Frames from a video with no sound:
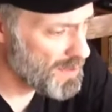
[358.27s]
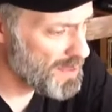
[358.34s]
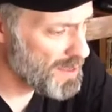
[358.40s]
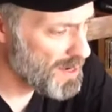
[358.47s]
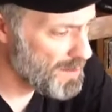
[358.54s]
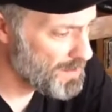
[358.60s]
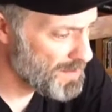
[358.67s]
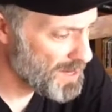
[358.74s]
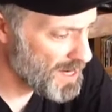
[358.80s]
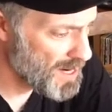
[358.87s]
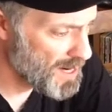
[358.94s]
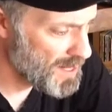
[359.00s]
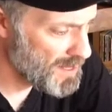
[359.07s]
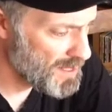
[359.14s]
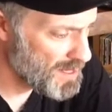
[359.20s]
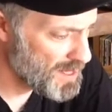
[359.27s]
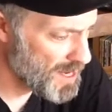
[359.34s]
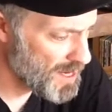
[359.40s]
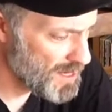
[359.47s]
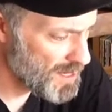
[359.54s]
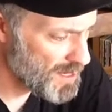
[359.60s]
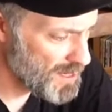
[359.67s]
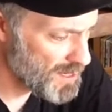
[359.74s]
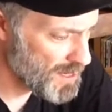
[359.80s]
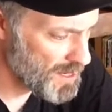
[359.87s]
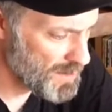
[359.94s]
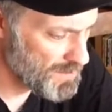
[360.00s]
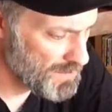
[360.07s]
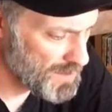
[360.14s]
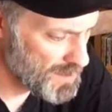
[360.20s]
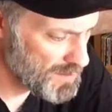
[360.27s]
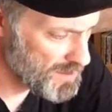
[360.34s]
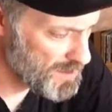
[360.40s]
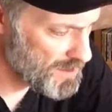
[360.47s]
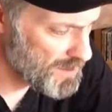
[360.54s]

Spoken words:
the behind the neck headphones.